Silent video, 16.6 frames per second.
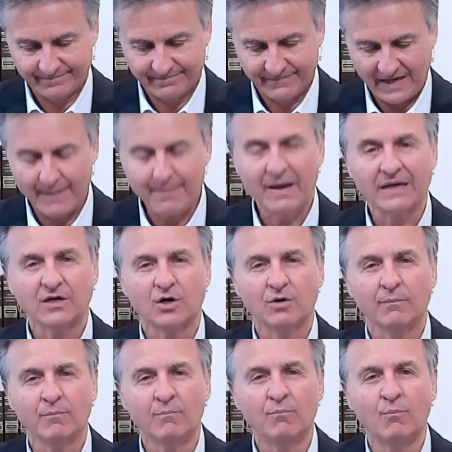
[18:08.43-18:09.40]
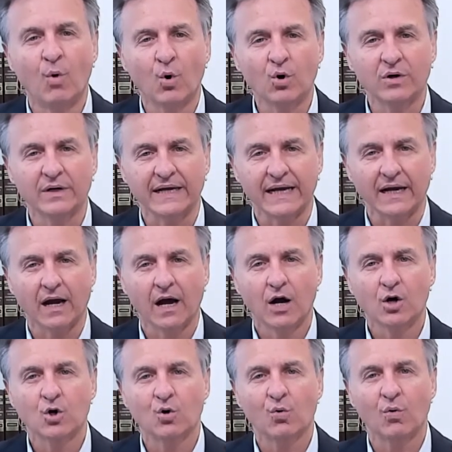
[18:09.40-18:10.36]
How about mourning,
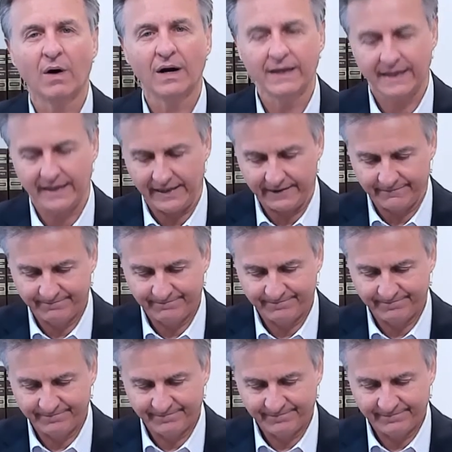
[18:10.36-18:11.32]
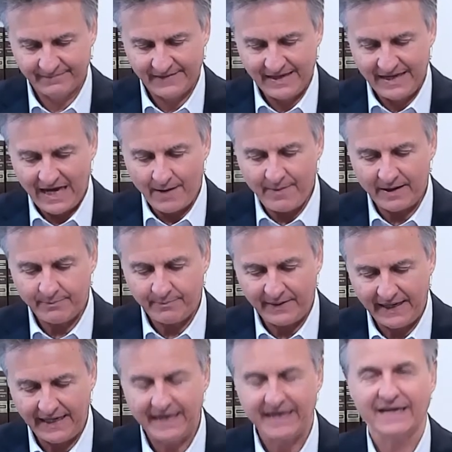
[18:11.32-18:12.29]
crying? How about
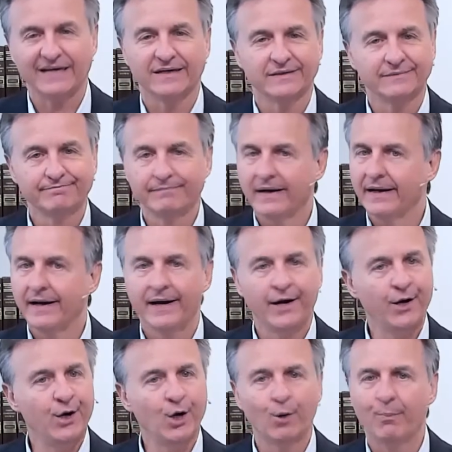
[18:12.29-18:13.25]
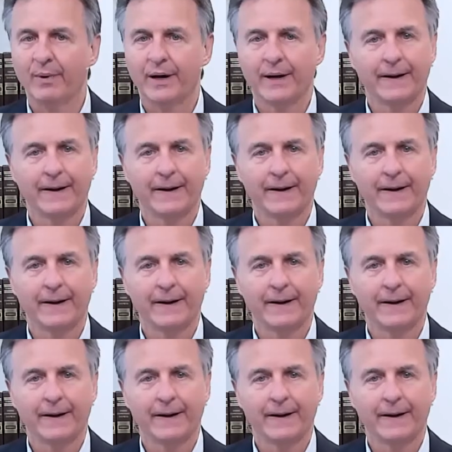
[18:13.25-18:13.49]
pain? Nope.